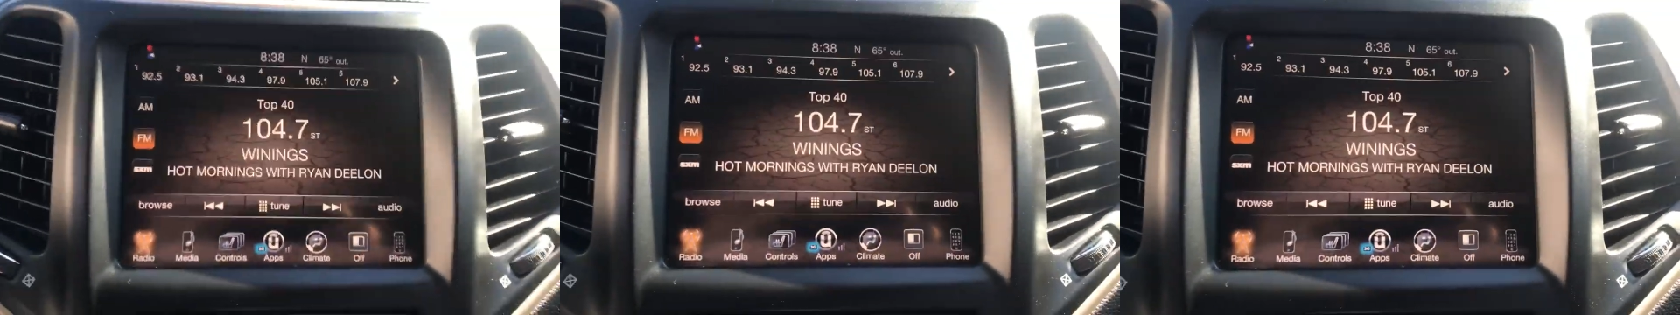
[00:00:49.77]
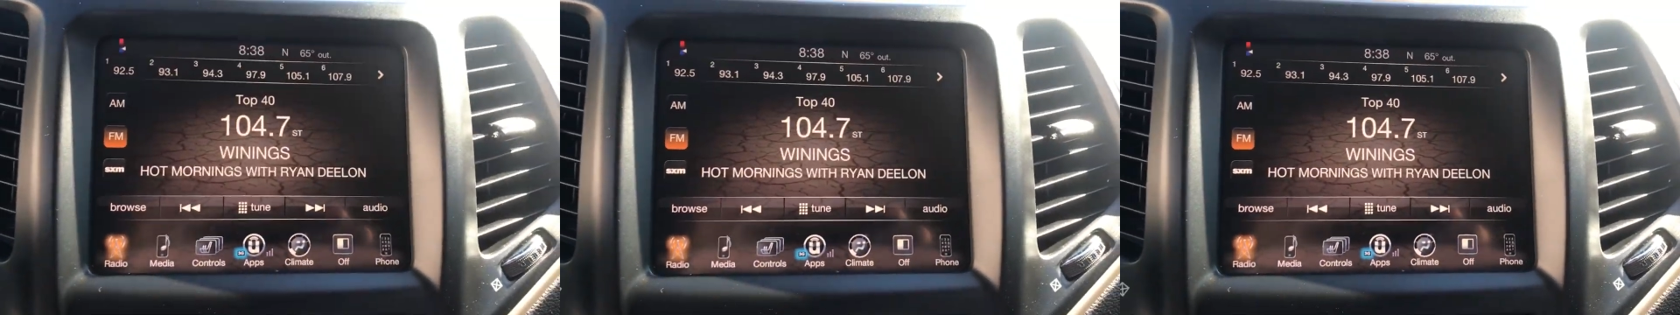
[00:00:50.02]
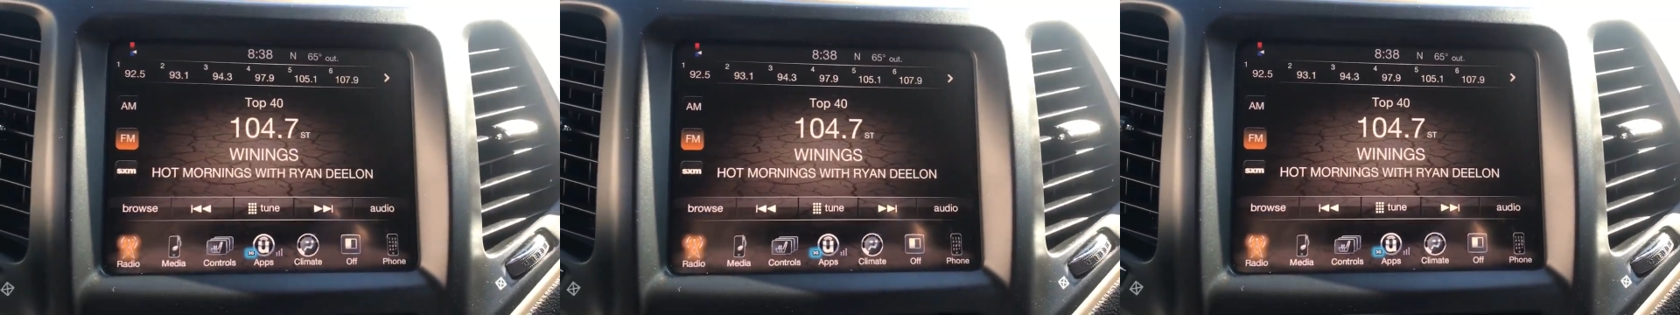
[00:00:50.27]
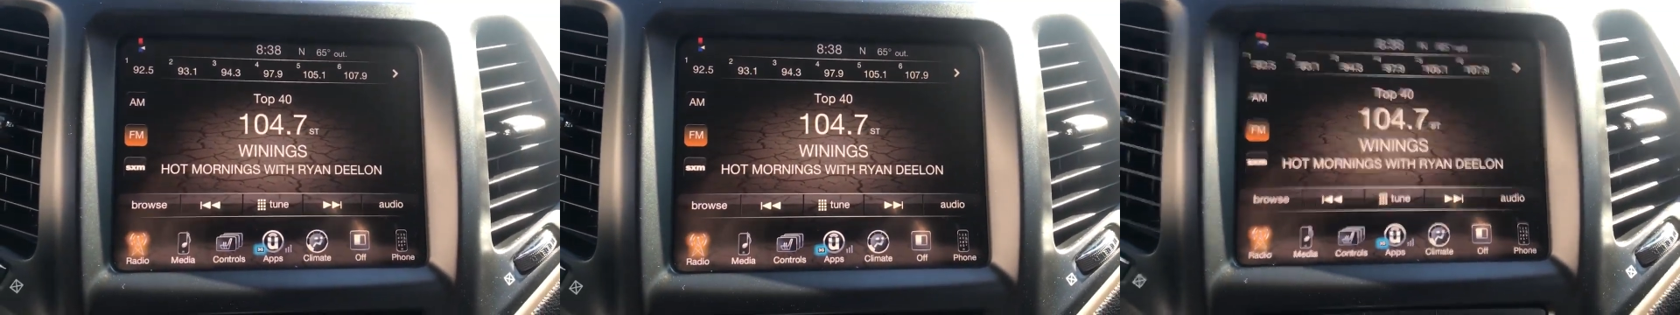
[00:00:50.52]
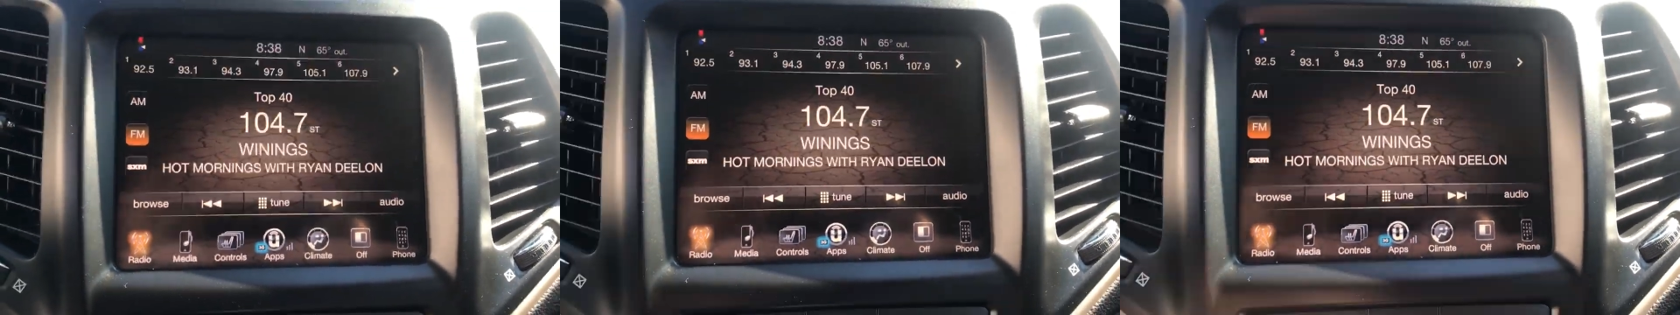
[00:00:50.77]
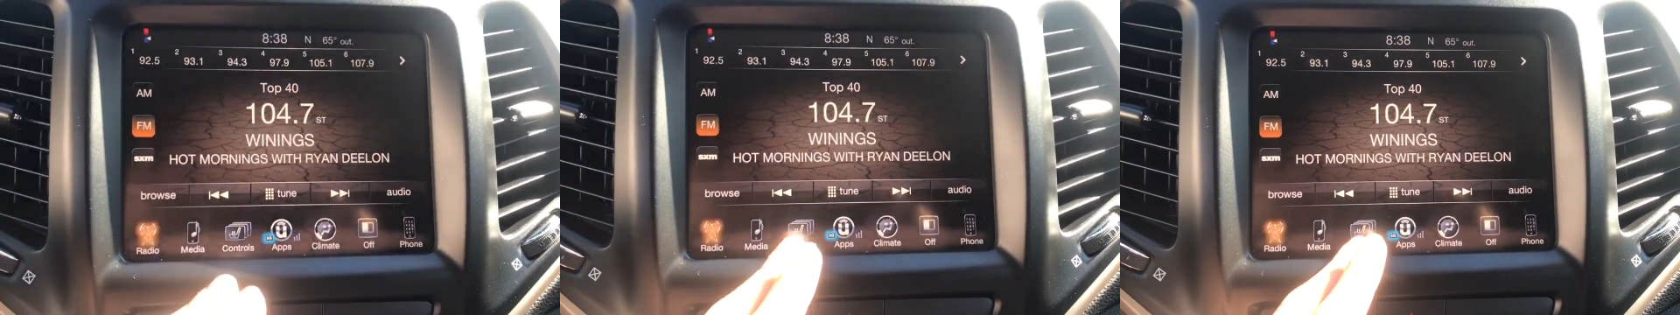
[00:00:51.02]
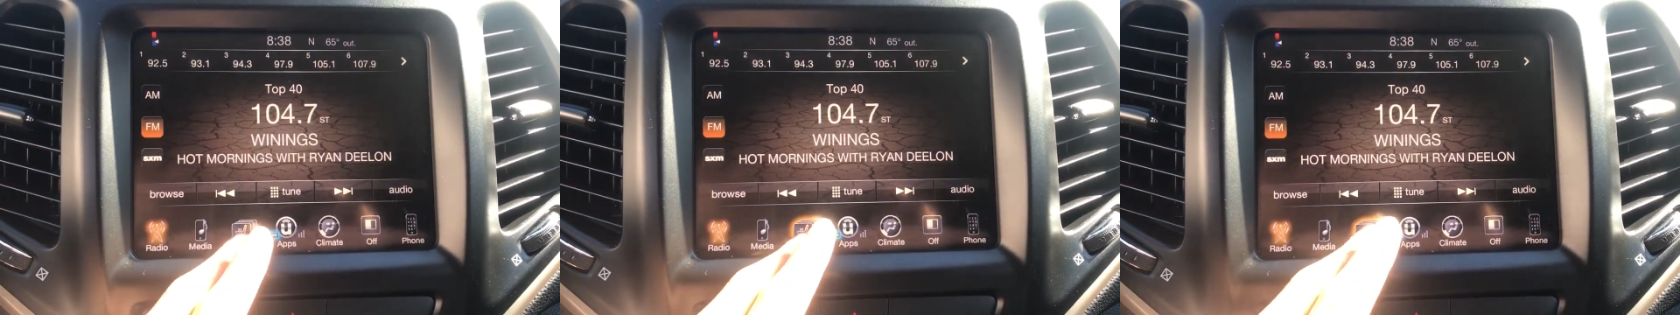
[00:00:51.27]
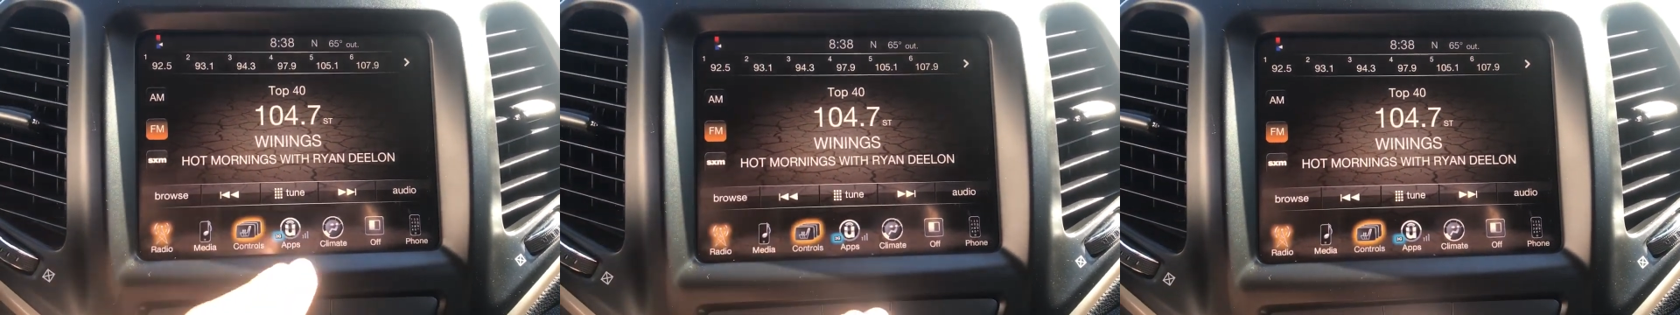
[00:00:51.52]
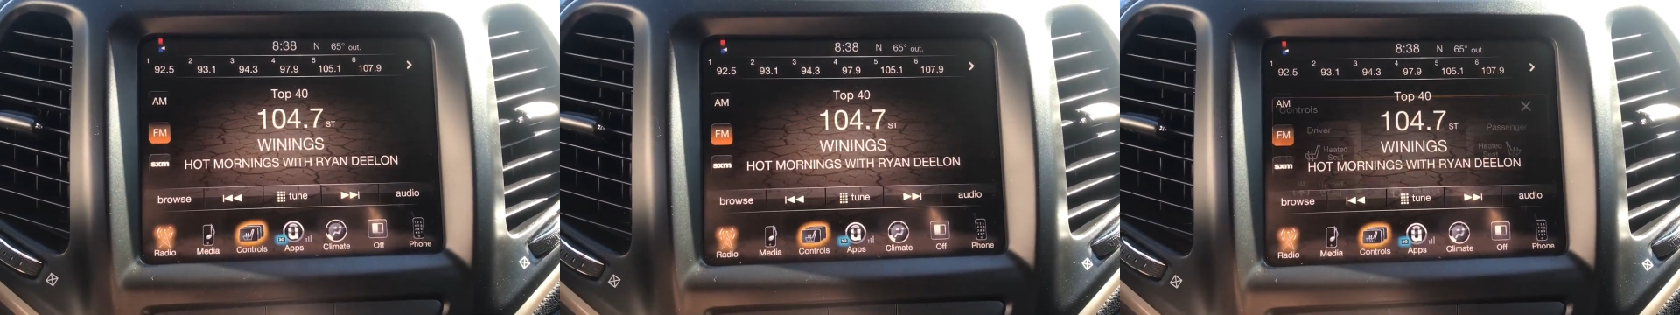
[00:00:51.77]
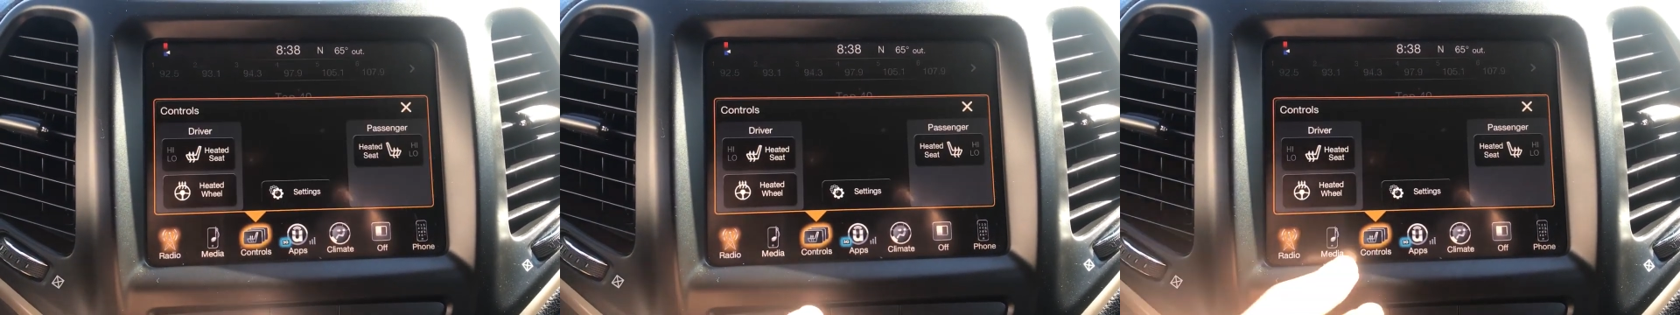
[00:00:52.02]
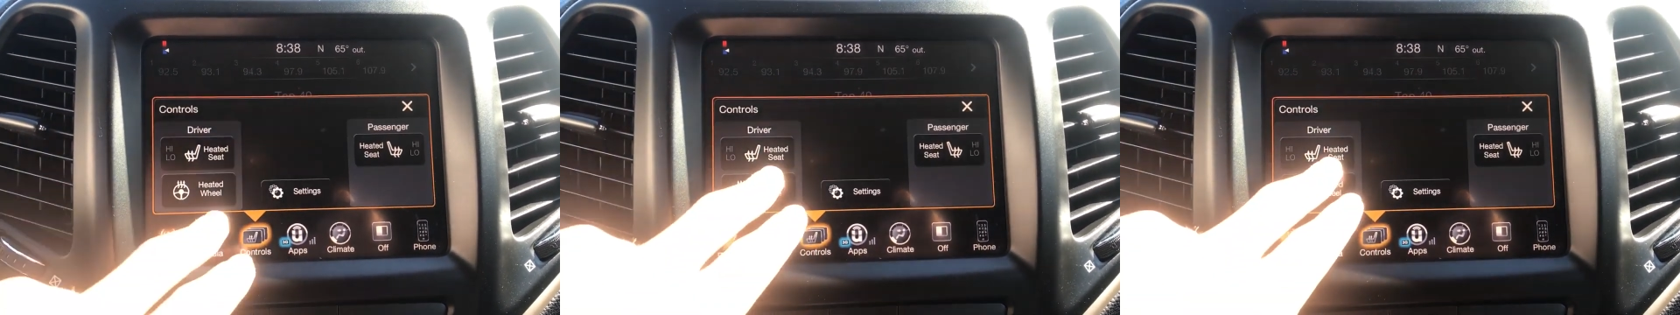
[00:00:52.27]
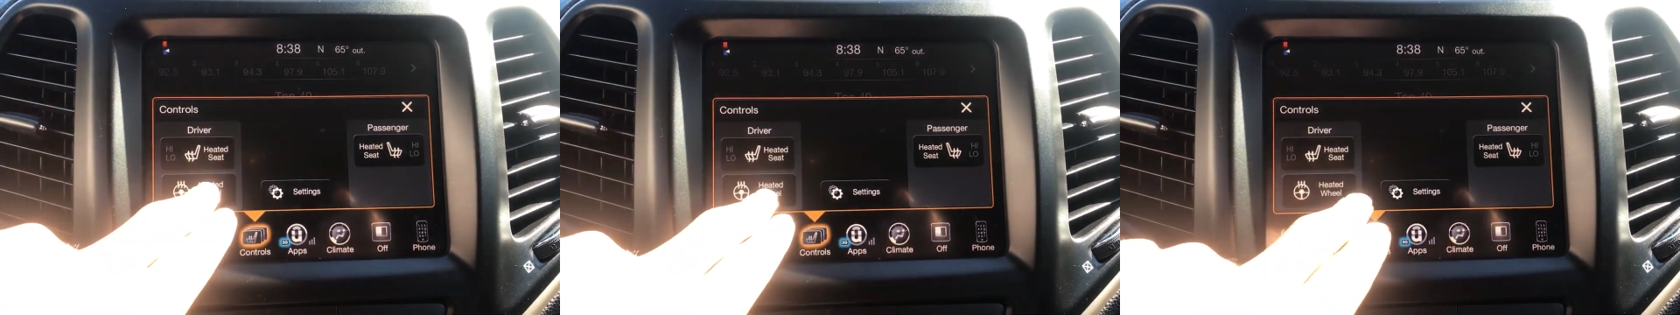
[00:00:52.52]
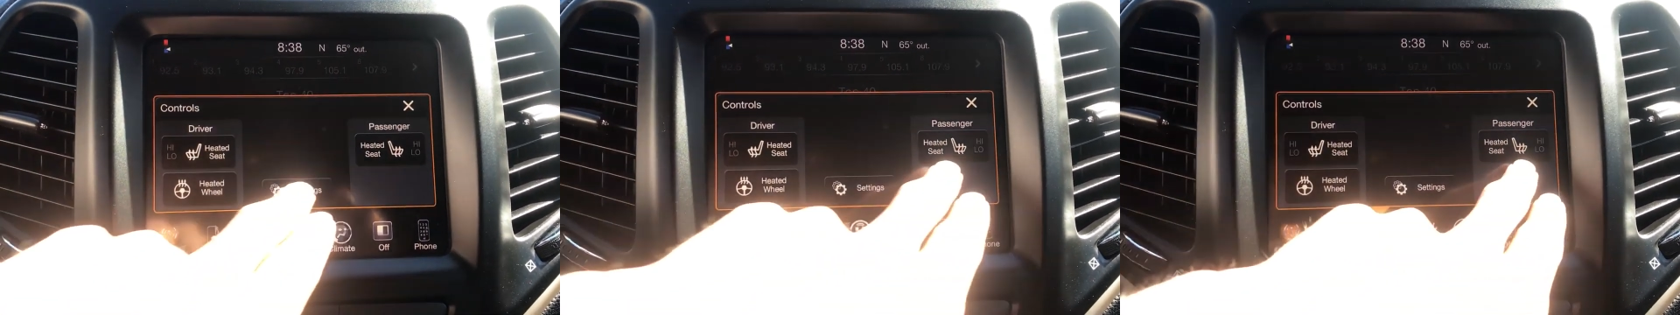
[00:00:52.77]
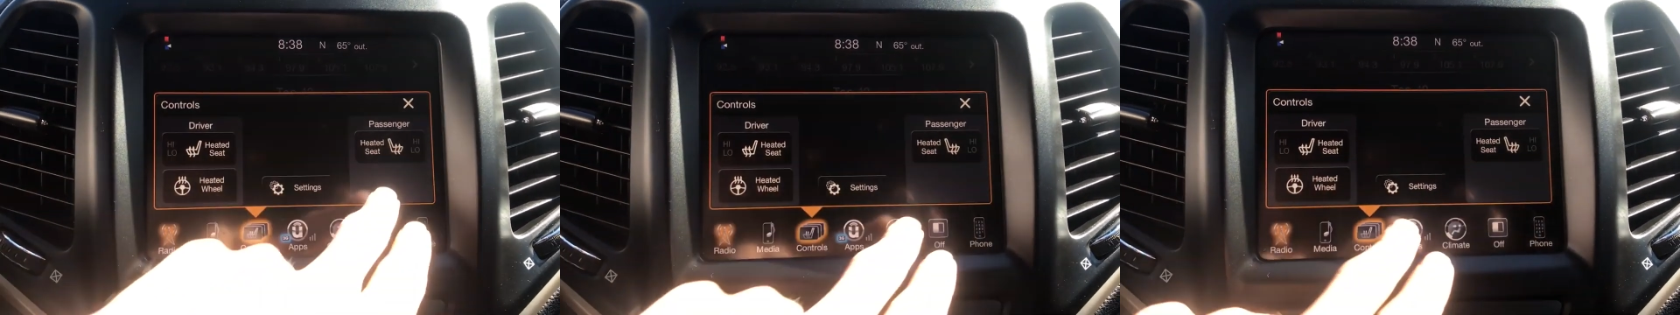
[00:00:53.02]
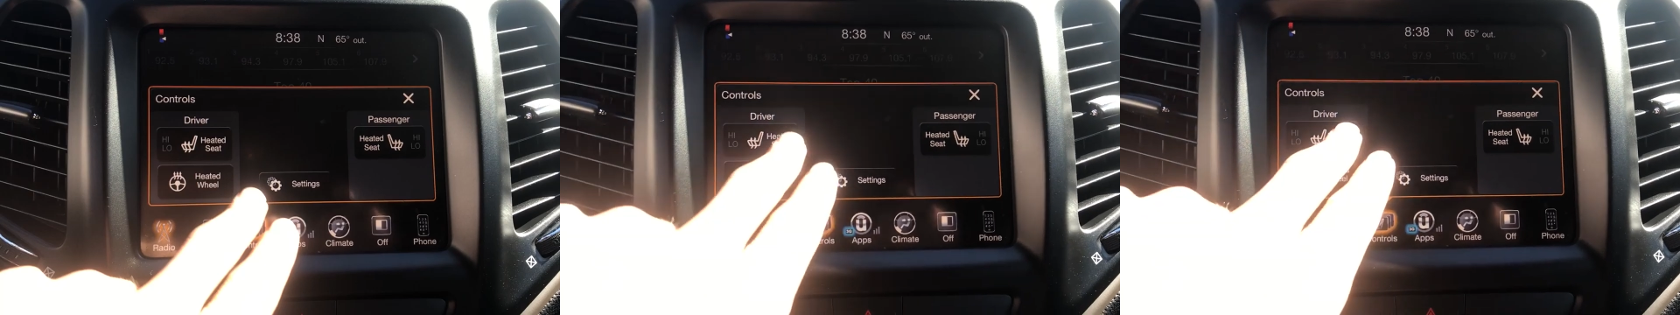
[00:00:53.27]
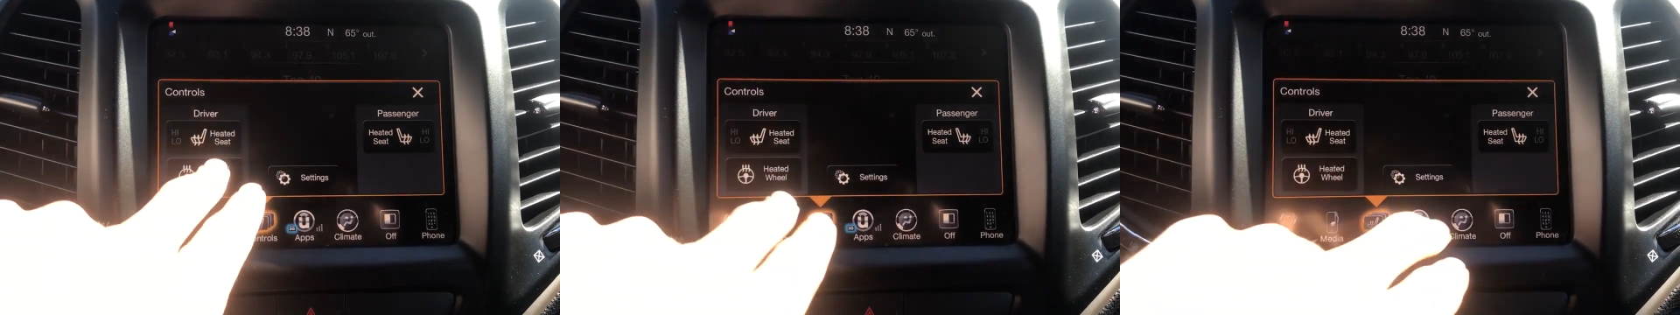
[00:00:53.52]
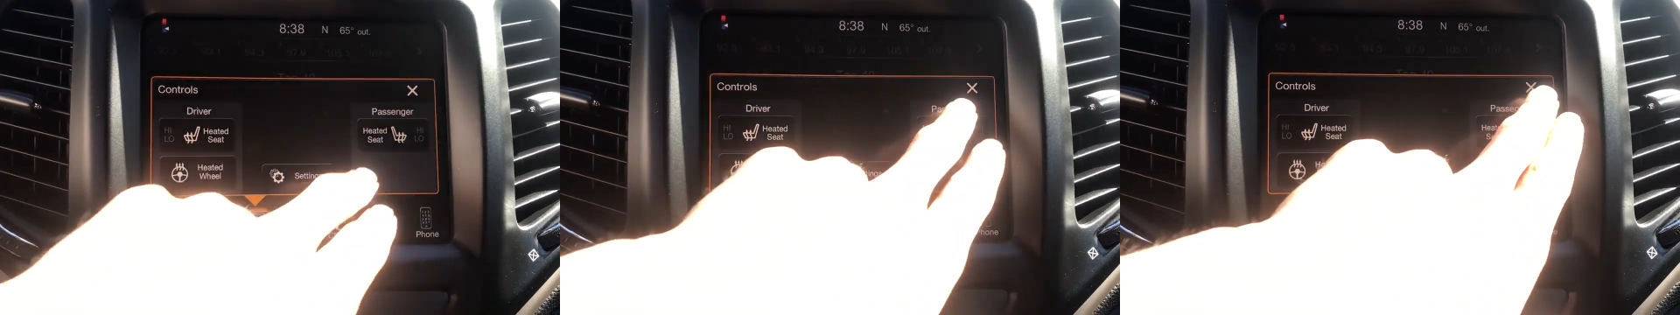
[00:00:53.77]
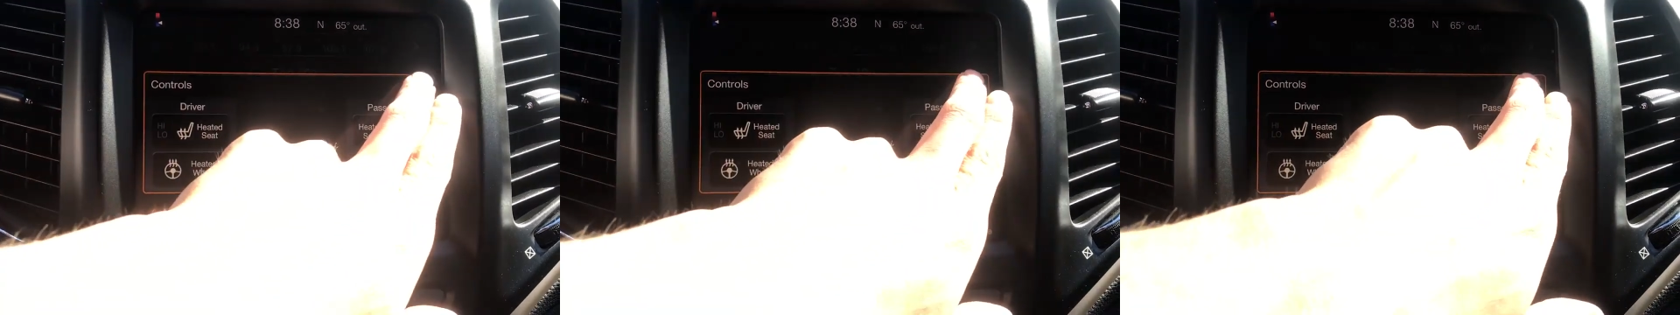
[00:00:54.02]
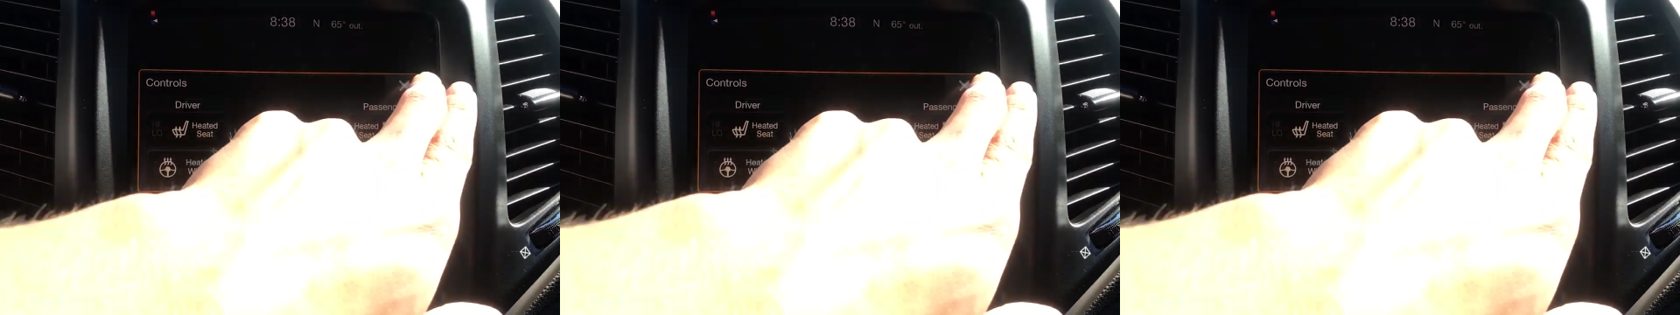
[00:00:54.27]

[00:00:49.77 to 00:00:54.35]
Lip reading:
Nobody's mouth can be seen.